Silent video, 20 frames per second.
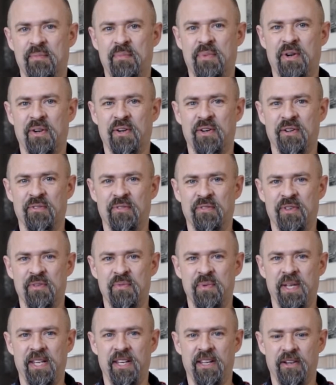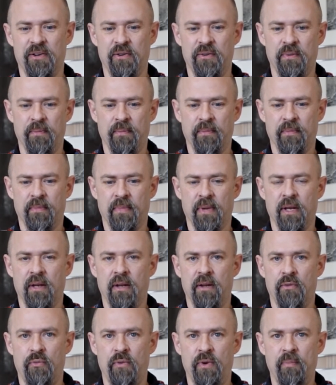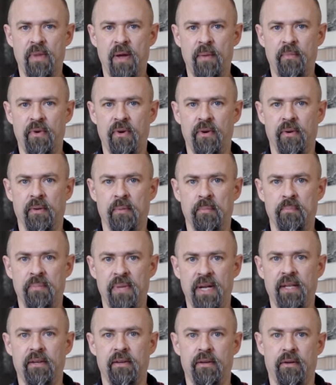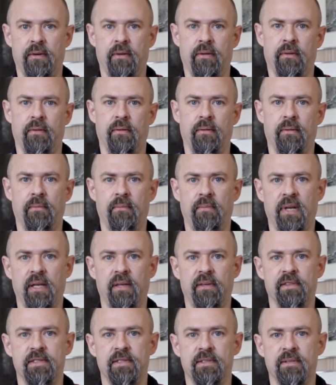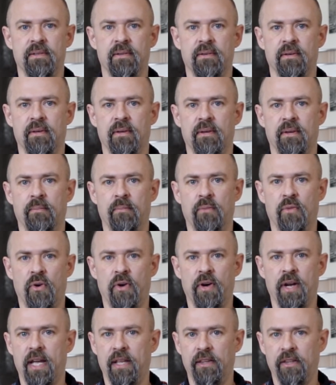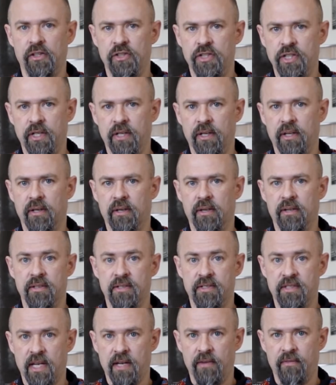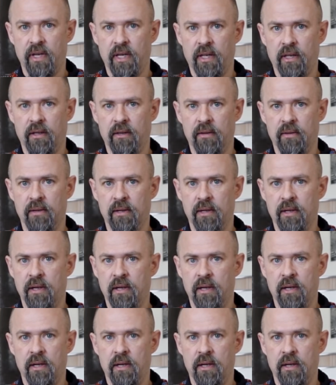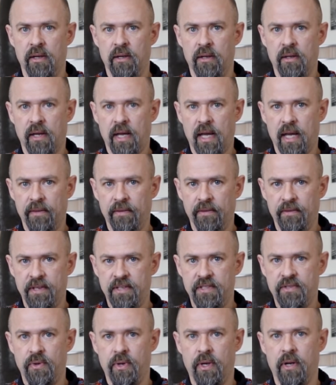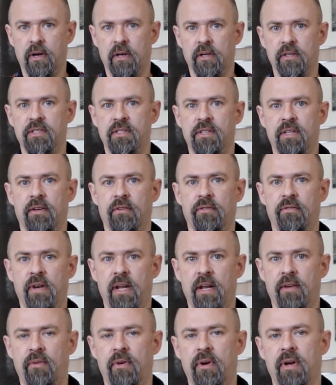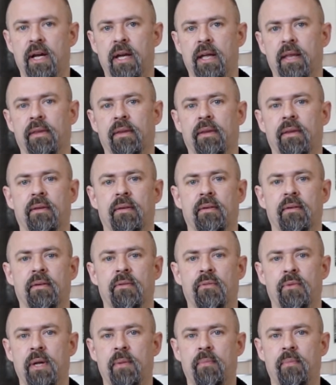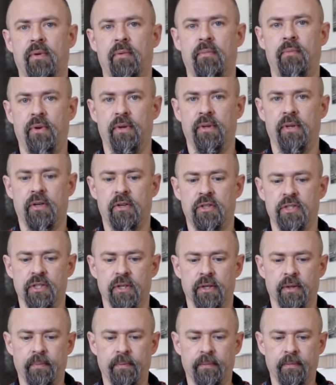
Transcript: part of the video, remember, better means more energy saving and disregards the flavor and vape production